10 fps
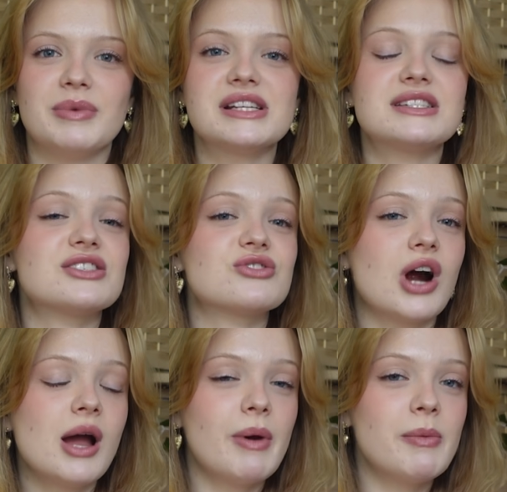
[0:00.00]
being
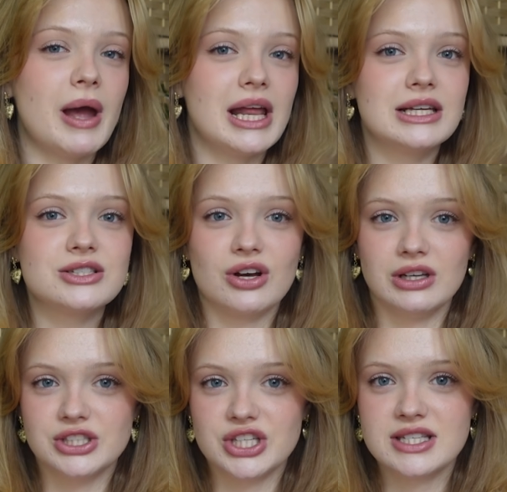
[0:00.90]
described by
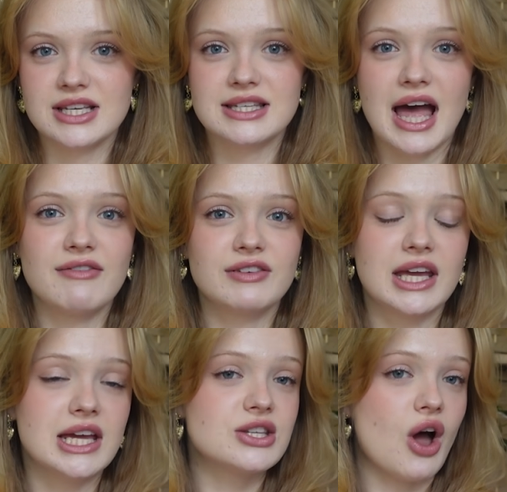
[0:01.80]
paleontologists as having
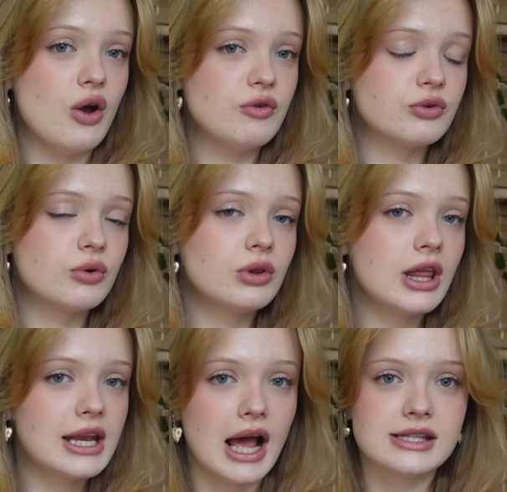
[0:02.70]
its overall
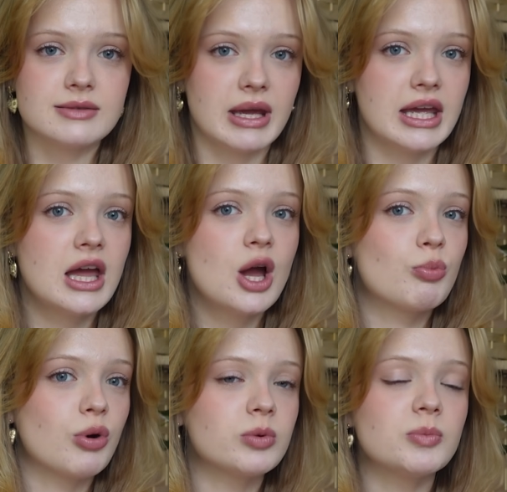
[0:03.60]
anatomy
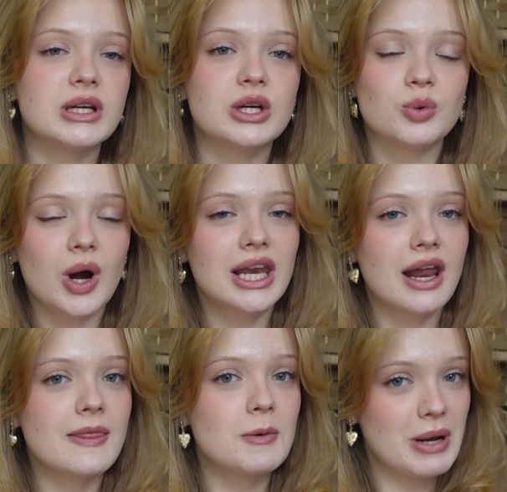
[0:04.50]
probably quite
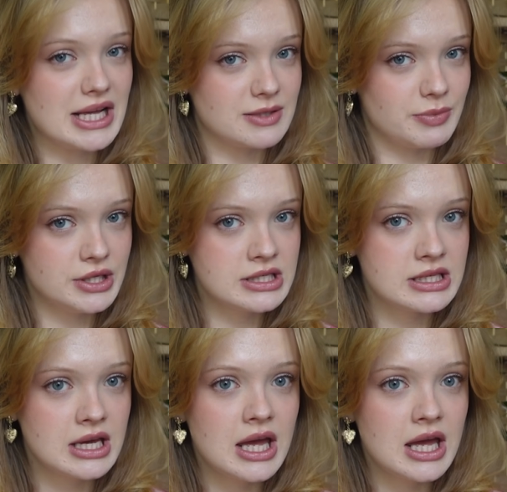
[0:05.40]
like the platypus,